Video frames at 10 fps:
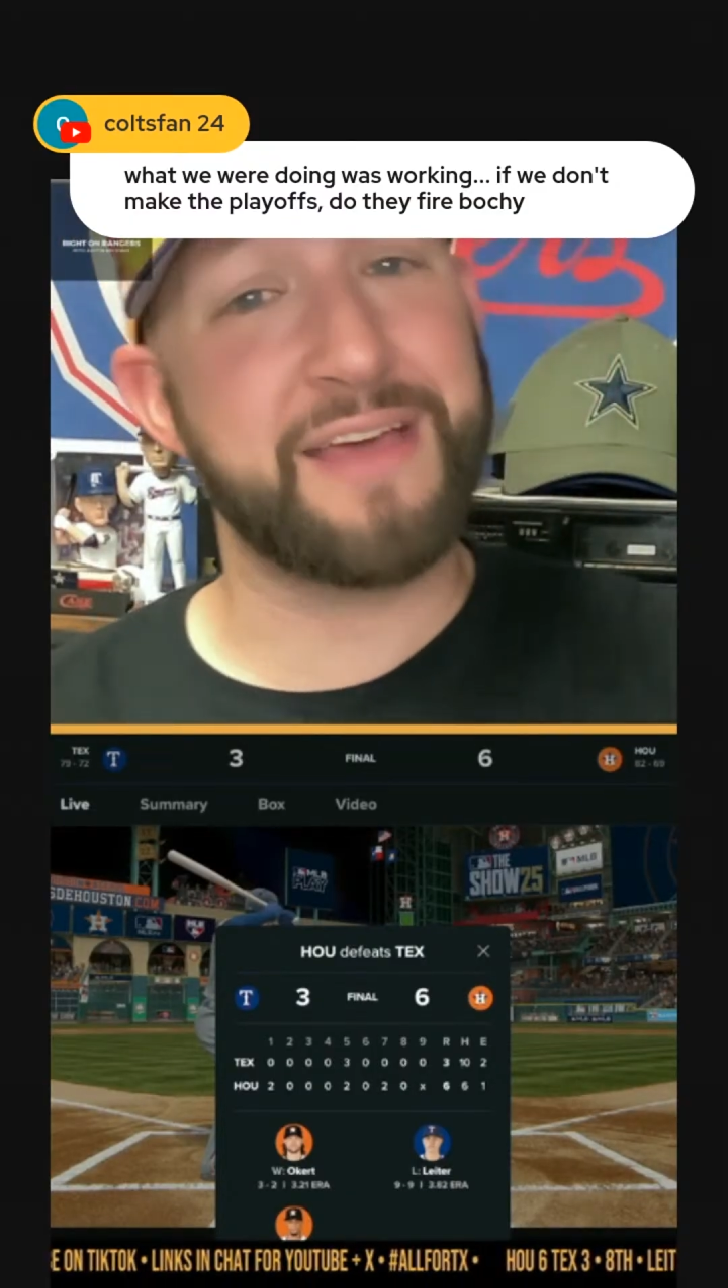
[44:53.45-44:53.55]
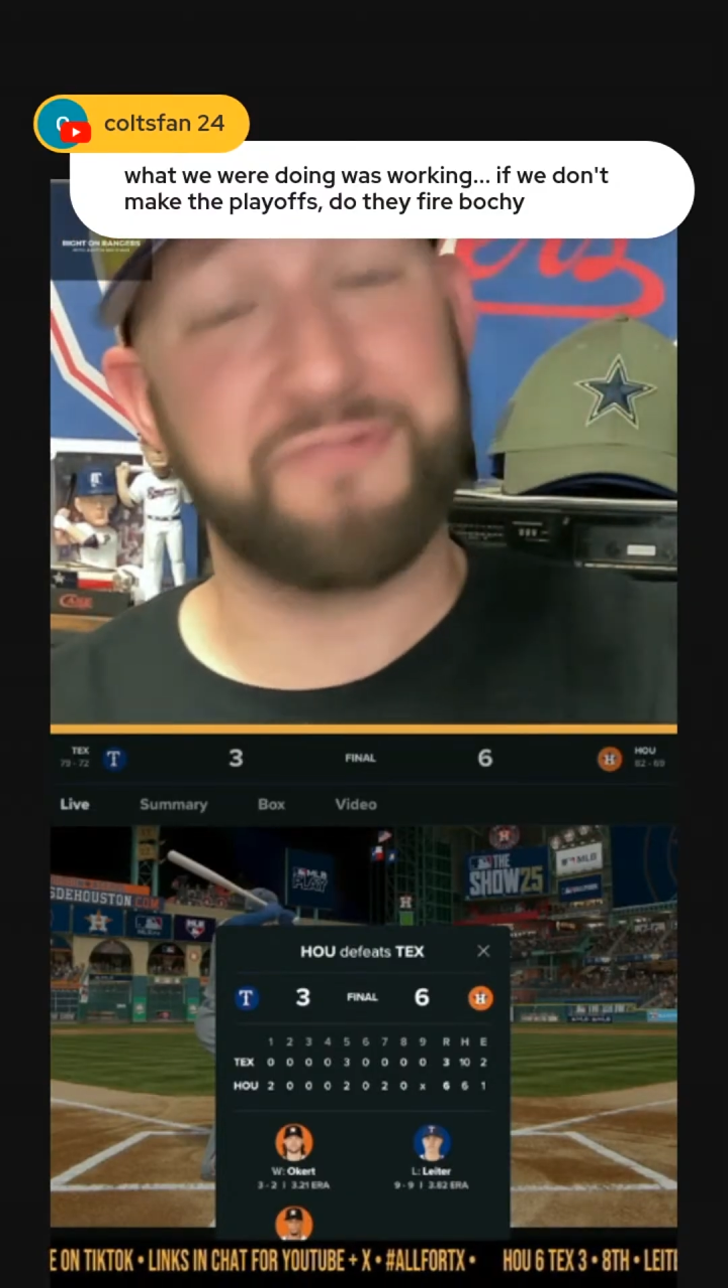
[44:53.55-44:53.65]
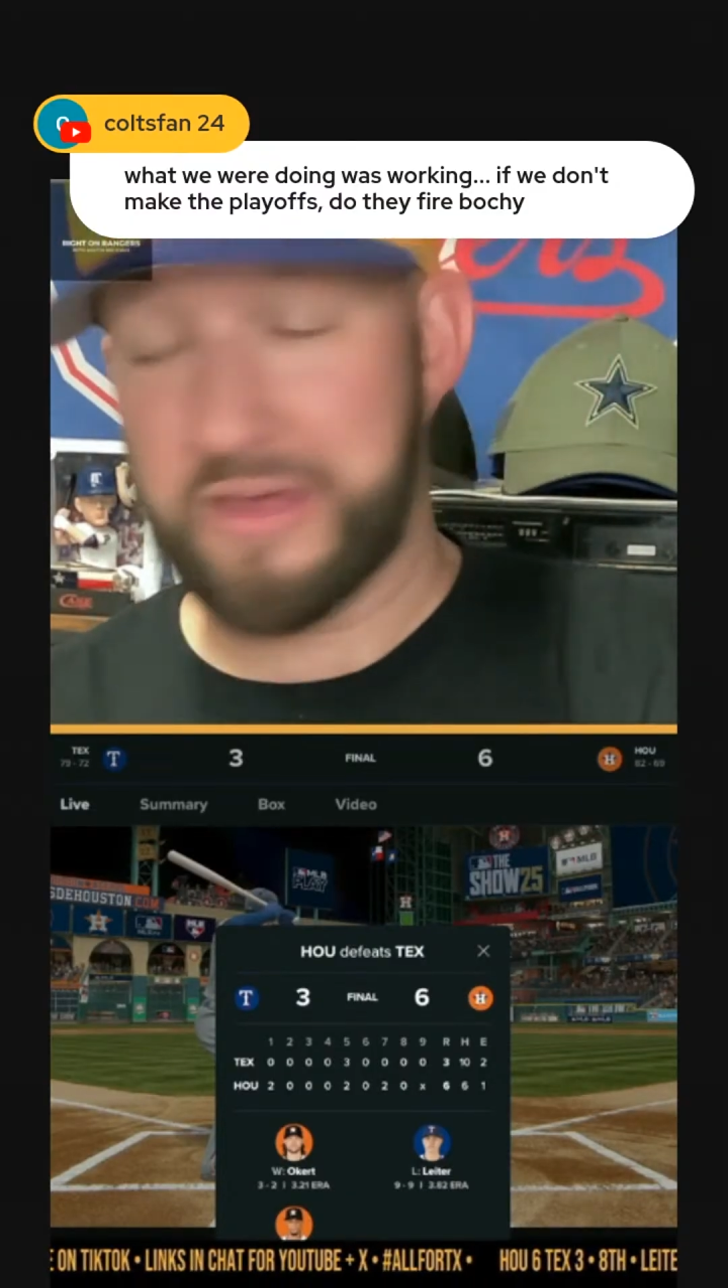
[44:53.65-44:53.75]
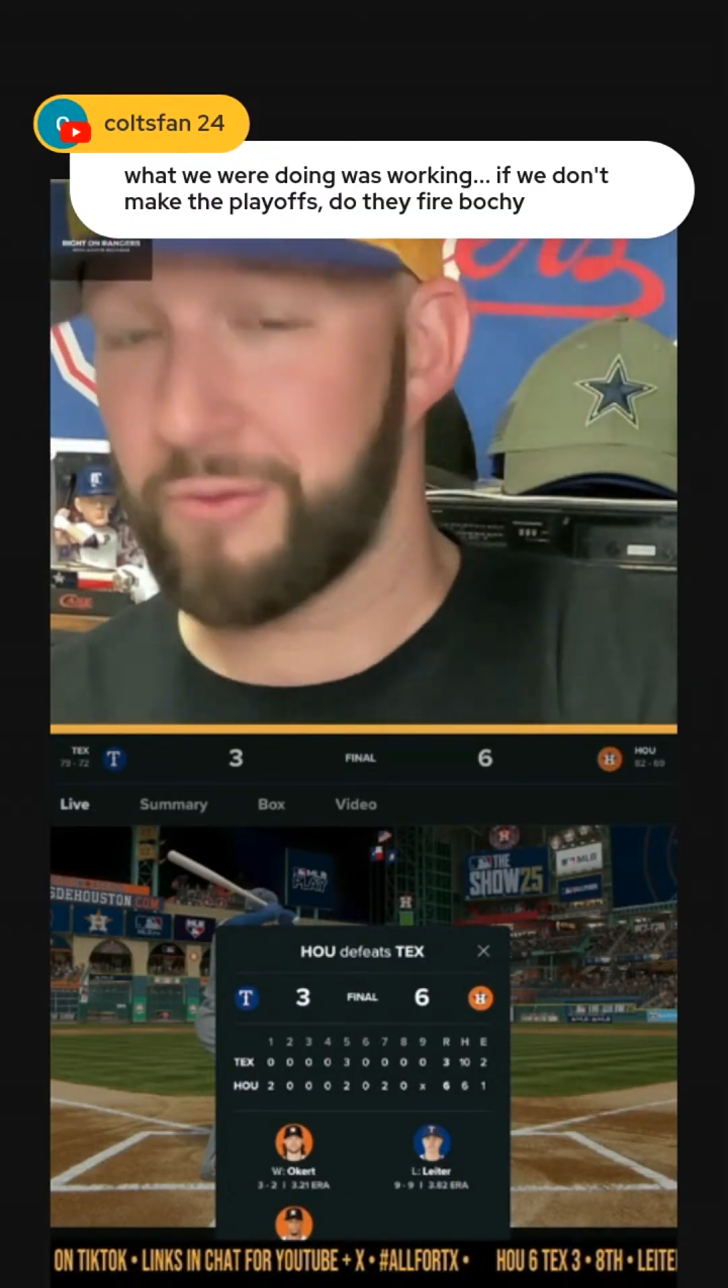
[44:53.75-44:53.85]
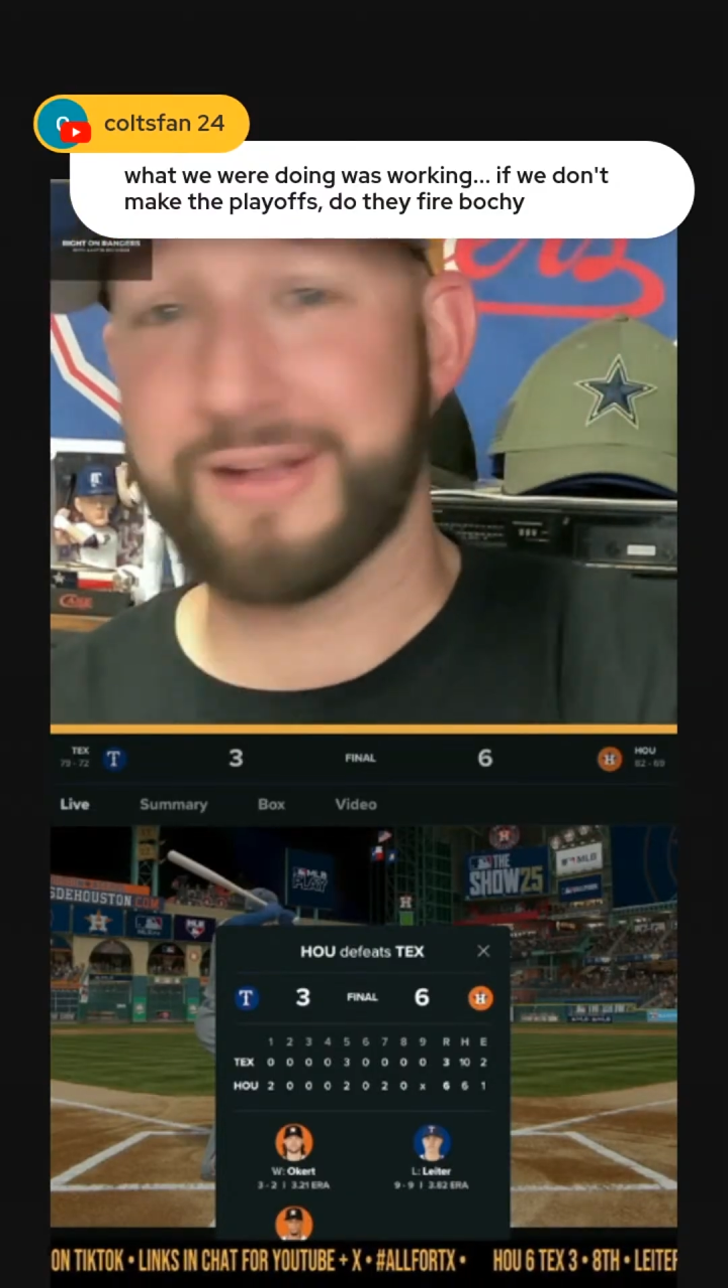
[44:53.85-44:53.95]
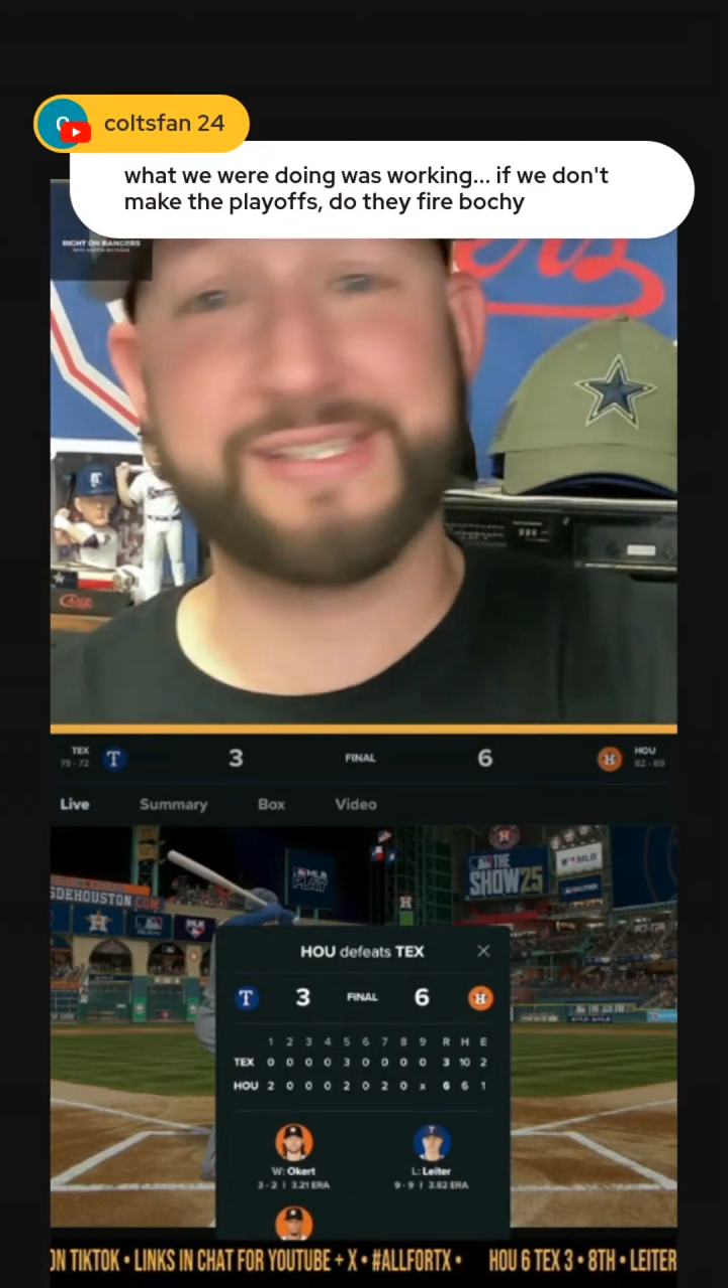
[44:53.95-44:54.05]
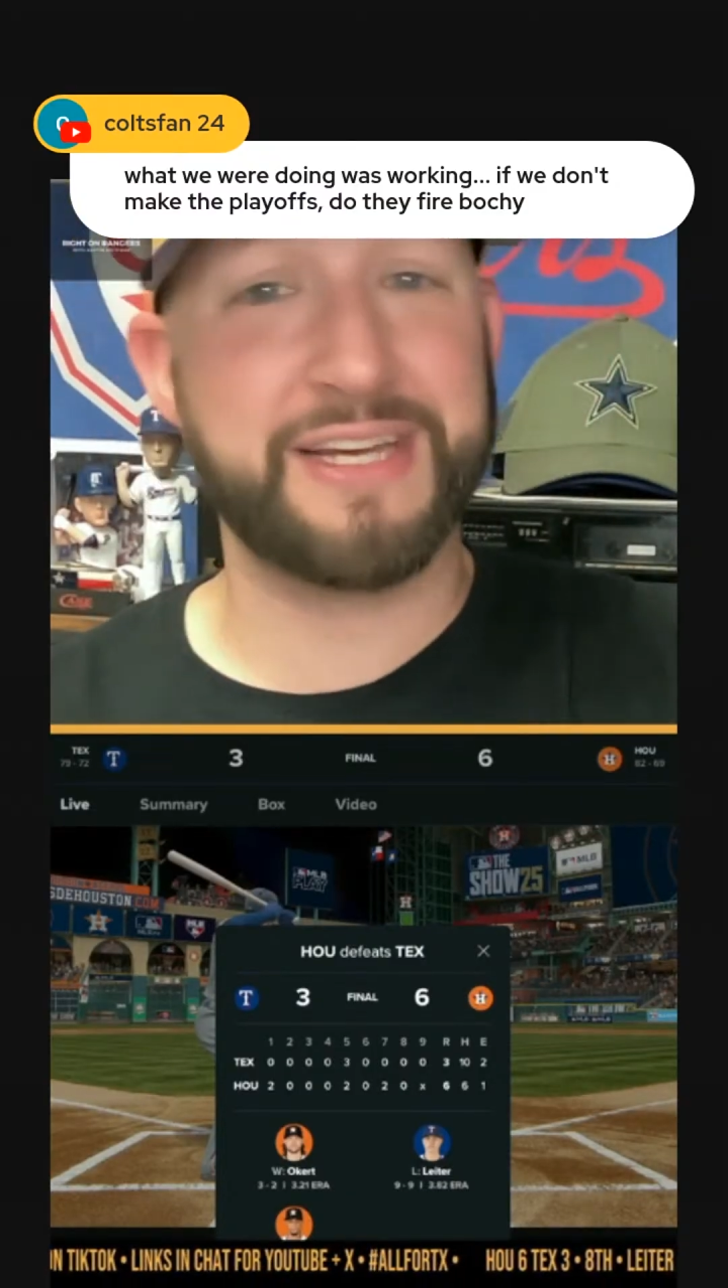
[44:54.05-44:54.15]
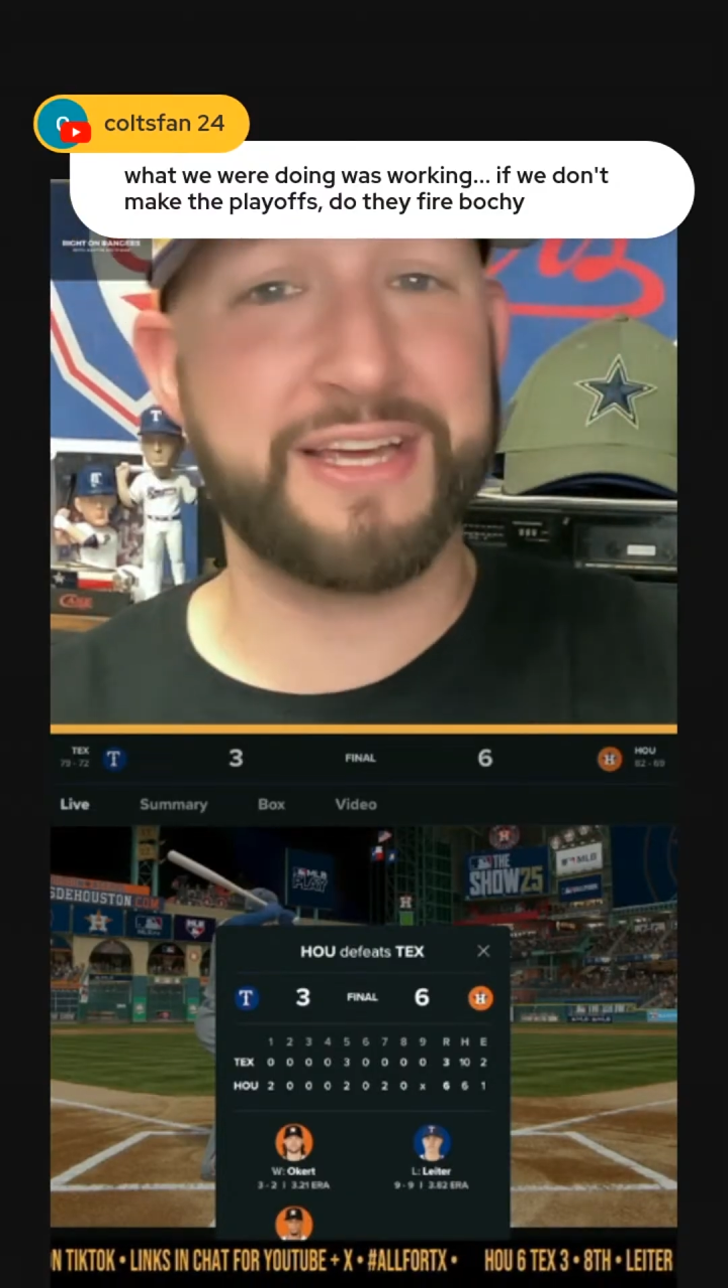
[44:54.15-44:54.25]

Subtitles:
If he wants to